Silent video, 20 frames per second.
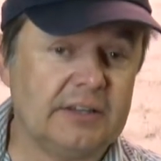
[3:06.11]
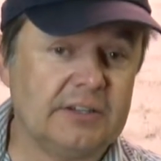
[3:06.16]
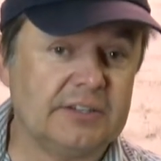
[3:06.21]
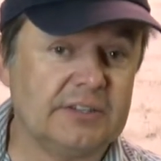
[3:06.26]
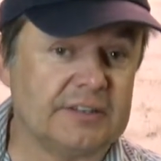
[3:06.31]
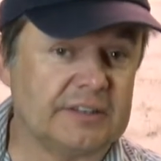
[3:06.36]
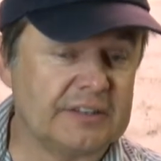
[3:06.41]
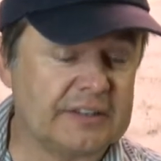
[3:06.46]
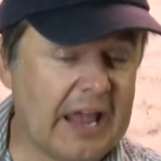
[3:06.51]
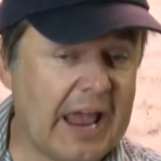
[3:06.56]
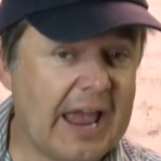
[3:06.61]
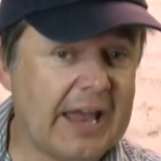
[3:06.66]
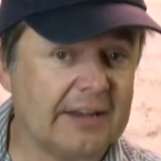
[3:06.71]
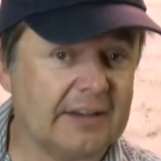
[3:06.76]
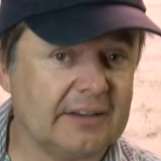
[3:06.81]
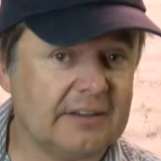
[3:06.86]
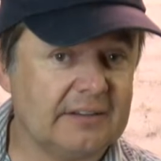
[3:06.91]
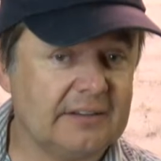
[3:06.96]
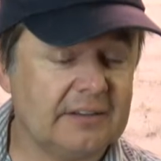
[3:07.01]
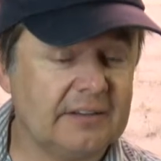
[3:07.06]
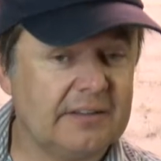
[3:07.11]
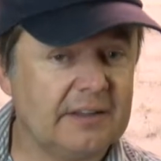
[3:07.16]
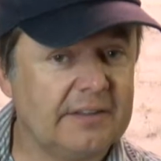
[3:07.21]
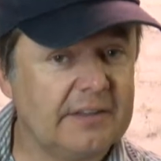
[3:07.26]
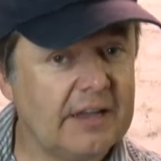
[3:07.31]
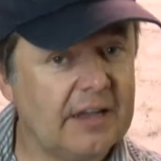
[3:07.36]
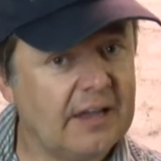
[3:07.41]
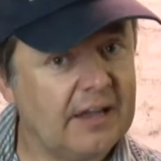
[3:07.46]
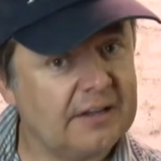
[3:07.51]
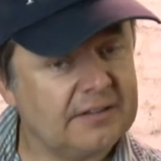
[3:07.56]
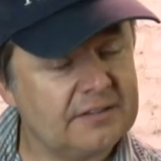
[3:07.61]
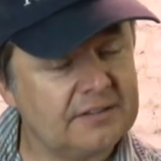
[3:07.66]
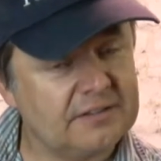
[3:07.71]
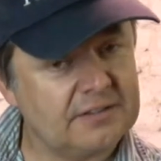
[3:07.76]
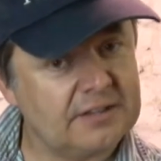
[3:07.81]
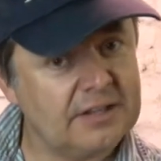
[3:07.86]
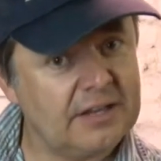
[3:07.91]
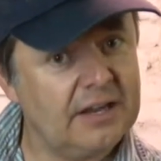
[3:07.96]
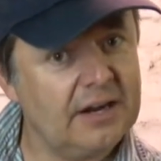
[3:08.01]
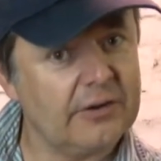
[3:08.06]
to sand, and then that acts as
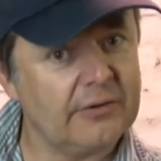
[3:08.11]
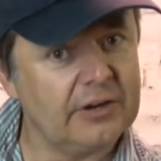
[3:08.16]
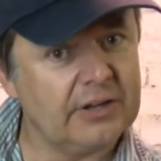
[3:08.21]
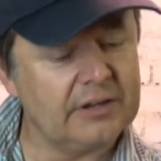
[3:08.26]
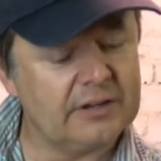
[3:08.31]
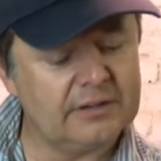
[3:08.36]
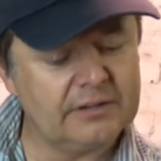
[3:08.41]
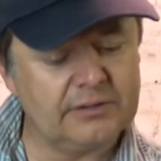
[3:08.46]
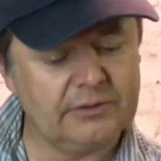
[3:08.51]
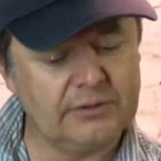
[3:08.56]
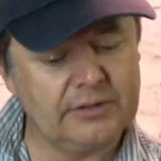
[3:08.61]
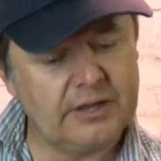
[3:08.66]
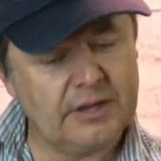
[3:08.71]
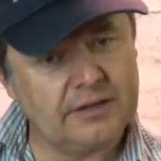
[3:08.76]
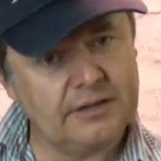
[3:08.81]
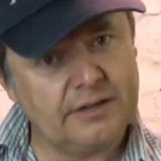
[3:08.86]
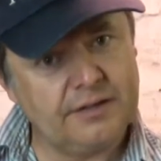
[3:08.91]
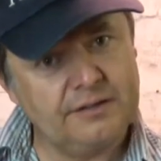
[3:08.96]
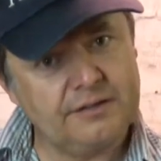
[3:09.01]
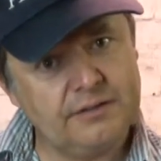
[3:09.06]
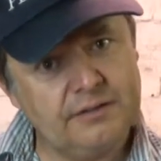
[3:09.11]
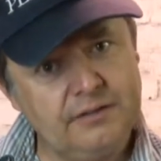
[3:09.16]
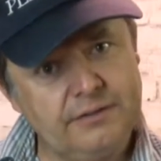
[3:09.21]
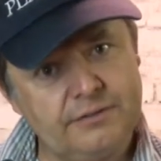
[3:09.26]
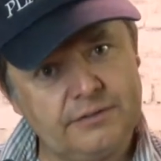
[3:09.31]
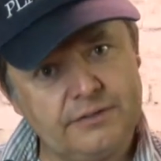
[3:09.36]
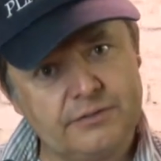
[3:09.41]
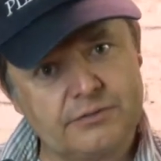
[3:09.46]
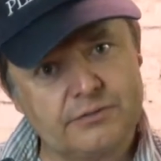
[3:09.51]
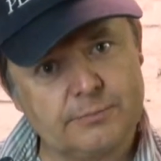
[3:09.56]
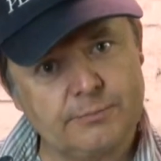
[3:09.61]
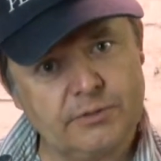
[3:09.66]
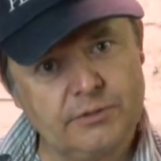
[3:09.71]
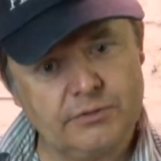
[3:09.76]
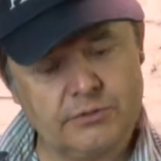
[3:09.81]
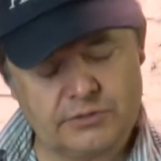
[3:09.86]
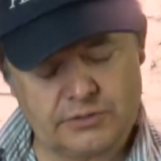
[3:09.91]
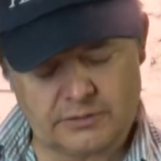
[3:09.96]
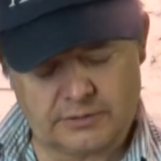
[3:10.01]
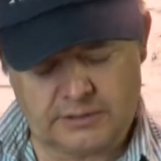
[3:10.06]
a carrier and you get a nice even
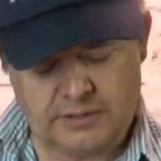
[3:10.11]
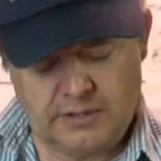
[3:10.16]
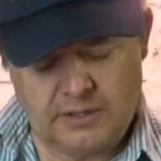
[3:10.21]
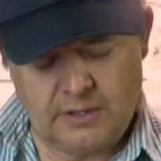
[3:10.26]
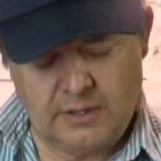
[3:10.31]
distribution.